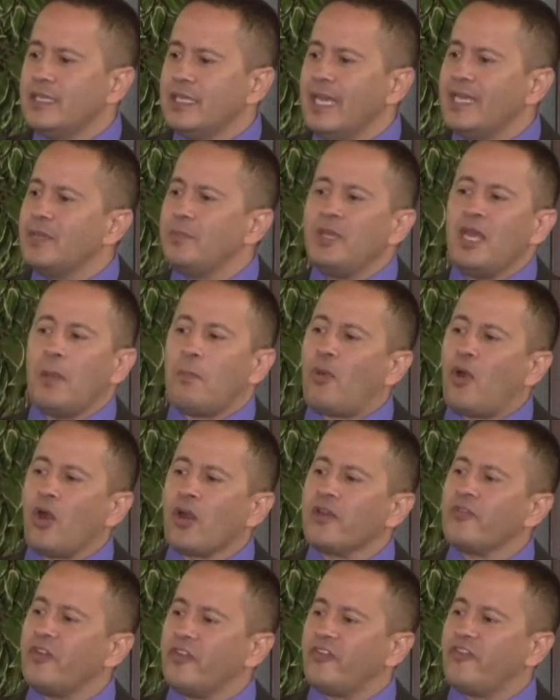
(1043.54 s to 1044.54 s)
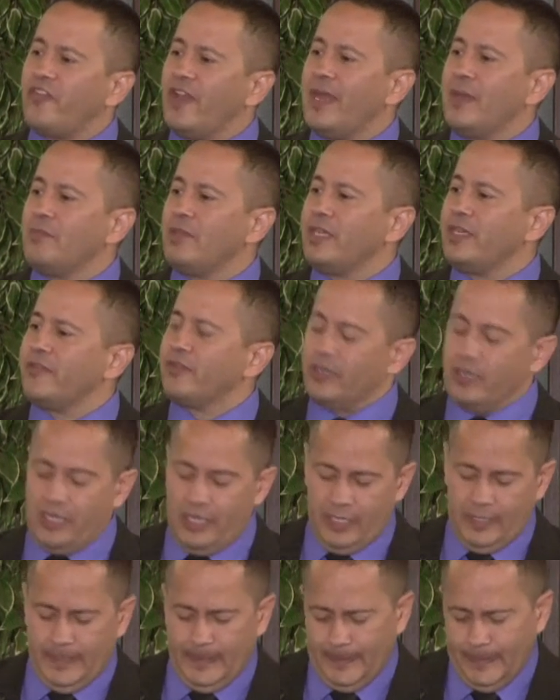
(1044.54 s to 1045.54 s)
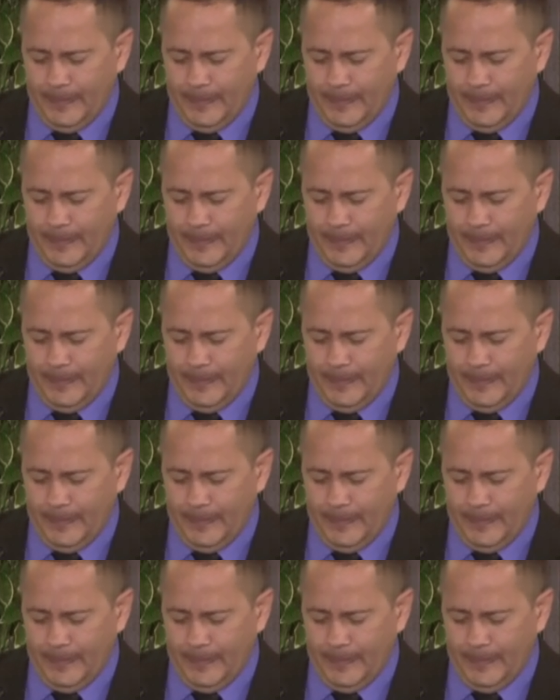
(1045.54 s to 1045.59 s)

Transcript: and to be a part of a family of God.